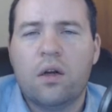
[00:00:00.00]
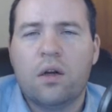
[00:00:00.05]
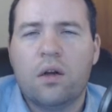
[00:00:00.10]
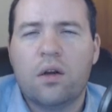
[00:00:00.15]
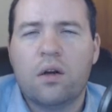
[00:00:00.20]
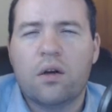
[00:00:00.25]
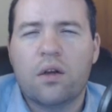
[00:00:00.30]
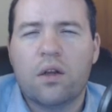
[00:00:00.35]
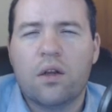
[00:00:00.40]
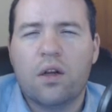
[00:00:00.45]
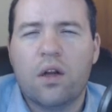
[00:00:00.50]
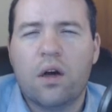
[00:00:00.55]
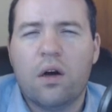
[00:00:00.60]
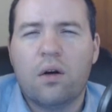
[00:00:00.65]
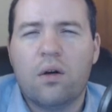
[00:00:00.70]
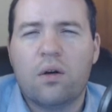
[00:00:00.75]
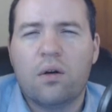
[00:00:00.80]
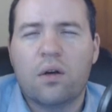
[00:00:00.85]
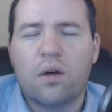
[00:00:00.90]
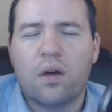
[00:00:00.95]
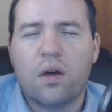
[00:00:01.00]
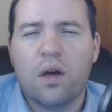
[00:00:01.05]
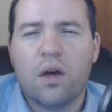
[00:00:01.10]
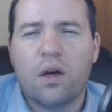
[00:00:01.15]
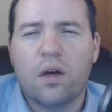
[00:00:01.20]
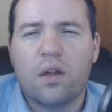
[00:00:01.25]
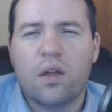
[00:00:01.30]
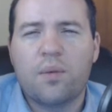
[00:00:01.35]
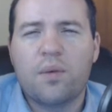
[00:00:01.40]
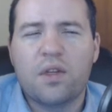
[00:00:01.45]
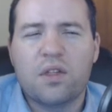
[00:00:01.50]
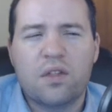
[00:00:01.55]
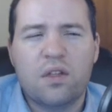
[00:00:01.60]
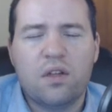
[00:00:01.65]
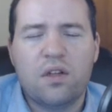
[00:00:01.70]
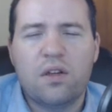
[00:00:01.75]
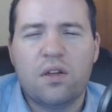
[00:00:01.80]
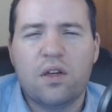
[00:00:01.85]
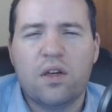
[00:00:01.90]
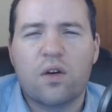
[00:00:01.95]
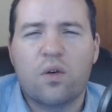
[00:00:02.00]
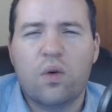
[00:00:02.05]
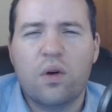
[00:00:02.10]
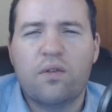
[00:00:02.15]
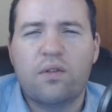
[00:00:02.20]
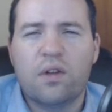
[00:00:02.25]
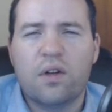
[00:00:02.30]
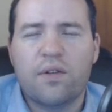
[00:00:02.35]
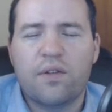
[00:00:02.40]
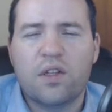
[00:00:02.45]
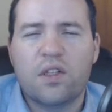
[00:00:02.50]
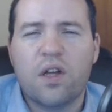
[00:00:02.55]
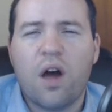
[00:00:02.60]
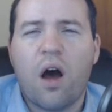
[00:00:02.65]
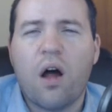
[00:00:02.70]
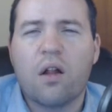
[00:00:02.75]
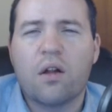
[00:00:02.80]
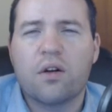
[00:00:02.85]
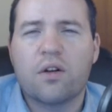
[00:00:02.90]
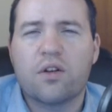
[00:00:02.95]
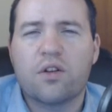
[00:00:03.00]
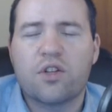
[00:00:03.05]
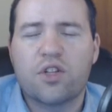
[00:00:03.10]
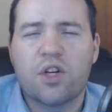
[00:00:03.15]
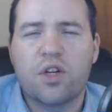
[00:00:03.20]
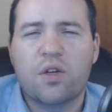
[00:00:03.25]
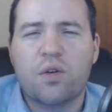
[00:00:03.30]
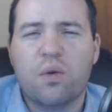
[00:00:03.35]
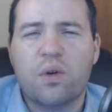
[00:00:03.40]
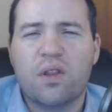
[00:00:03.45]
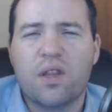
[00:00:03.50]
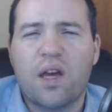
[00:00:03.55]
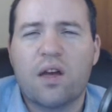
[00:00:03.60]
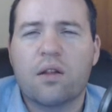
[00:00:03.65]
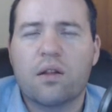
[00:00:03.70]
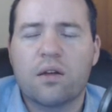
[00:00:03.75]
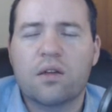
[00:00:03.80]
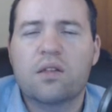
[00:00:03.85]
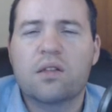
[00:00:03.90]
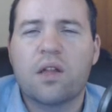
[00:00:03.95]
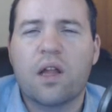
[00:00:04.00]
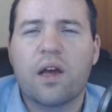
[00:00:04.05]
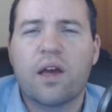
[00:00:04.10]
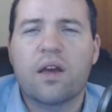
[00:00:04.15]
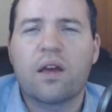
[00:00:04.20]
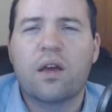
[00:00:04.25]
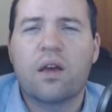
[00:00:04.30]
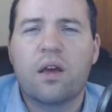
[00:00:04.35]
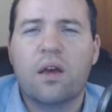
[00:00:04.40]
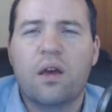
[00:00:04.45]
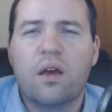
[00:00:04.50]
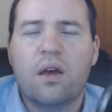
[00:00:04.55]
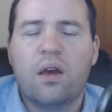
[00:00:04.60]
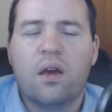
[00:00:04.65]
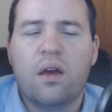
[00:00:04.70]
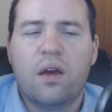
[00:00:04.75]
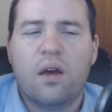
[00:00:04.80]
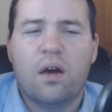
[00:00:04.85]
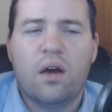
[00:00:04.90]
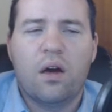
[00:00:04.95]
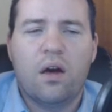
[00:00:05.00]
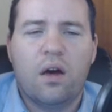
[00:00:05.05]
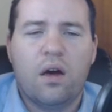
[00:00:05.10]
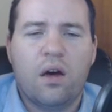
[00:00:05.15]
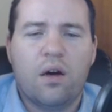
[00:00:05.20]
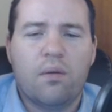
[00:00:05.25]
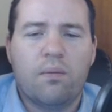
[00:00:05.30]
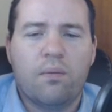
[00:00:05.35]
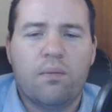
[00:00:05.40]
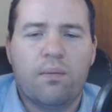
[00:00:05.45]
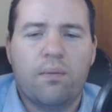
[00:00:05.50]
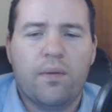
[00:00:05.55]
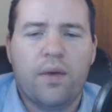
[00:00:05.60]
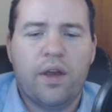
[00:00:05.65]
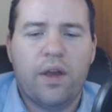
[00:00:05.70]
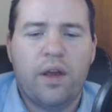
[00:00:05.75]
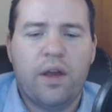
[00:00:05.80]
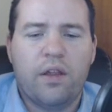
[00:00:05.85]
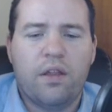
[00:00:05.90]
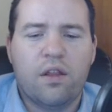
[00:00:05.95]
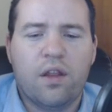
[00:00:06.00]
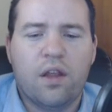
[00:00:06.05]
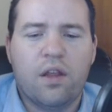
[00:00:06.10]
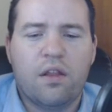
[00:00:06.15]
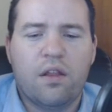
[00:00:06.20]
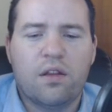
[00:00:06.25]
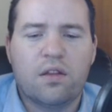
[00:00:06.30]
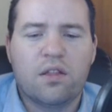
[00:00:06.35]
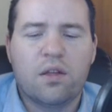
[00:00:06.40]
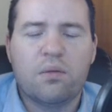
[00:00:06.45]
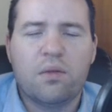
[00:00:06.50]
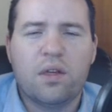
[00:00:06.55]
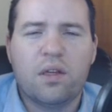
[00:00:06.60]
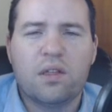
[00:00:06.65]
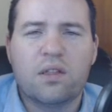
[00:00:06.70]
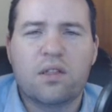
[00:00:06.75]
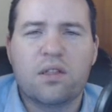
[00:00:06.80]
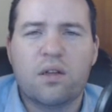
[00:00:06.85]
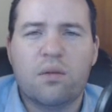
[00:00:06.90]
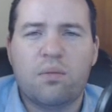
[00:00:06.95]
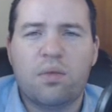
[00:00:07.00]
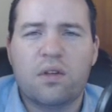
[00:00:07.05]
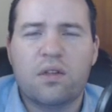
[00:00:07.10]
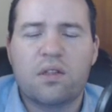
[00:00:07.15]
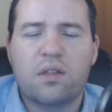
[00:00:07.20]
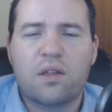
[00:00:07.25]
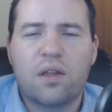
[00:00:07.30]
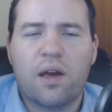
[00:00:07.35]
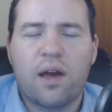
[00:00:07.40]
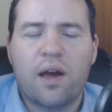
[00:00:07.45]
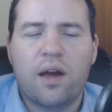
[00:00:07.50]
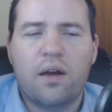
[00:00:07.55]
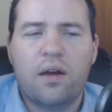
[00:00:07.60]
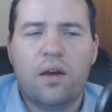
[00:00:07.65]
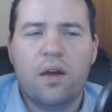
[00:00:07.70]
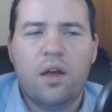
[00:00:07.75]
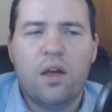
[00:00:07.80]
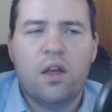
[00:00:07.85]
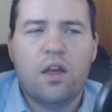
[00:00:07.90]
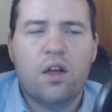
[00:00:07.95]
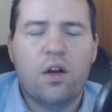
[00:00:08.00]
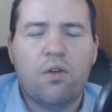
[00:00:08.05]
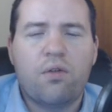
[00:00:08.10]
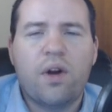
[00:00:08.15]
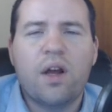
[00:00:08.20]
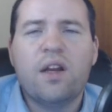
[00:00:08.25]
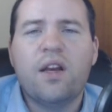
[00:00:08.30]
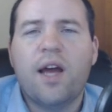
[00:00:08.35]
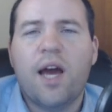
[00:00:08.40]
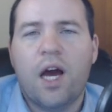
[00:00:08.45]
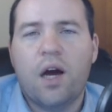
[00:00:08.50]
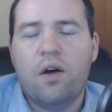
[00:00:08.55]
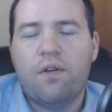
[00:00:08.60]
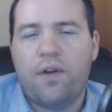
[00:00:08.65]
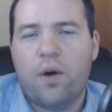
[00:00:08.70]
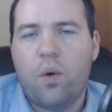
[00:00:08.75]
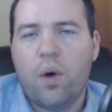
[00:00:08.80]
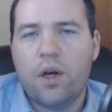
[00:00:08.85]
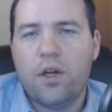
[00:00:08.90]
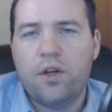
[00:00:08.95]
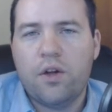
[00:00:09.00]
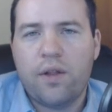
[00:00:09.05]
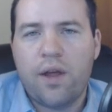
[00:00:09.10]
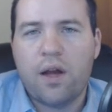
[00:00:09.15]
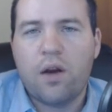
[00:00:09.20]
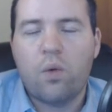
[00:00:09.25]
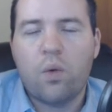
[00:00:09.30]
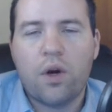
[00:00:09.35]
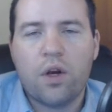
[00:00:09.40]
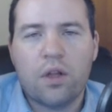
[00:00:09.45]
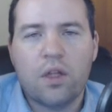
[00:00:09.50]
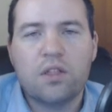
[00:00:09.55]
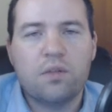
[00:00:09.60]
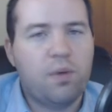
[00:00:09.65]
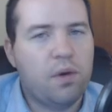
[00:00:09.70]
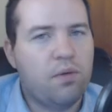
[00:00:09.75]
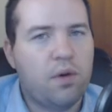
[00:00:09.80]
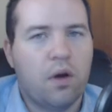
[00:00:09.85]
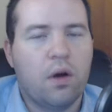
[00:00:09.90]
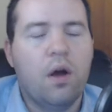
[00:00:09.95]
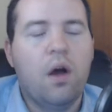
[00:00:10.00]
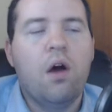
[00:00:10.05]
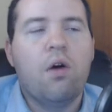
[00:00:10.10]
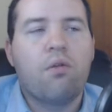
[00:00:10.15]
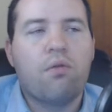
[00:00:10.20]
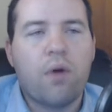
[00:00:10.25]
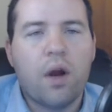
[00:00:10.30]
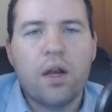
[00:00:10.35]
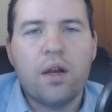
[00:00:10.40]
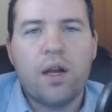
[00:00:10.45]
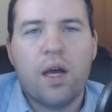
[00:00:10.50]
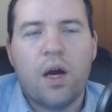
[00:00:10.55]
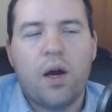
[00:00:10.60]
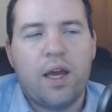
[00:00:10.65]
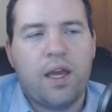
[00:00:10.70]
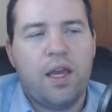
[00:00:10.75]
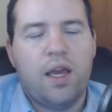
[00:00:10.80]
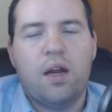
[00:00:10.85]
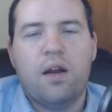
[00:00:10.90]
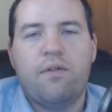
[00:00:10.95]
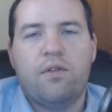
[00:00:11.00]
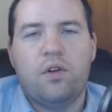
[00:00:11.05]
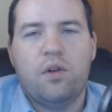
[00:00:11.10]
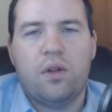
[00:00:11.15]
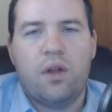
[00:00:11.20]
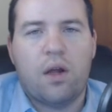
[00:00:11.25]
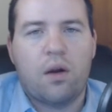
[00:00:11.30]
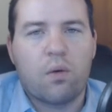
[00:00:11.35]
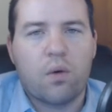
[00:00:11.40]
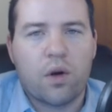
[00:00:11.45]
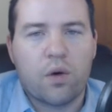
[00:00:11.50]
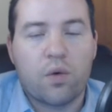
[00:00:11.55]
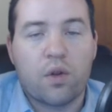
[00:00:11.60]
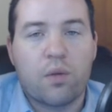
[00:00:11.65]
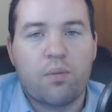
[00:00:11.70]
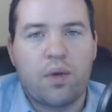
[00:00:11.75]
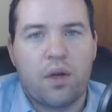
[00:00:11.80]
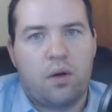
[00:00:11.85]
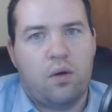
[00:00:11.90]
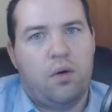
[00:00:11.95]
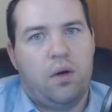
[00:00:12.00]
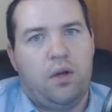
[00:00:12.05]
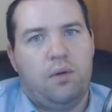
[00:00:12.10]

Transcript: You know, let me send you the equivalent of a dollar and show you what that looks like. And something as simple as that, you know, right now, if I want to do that at work, let's be real. Right now, I can't even do that at work with a Bitcoin.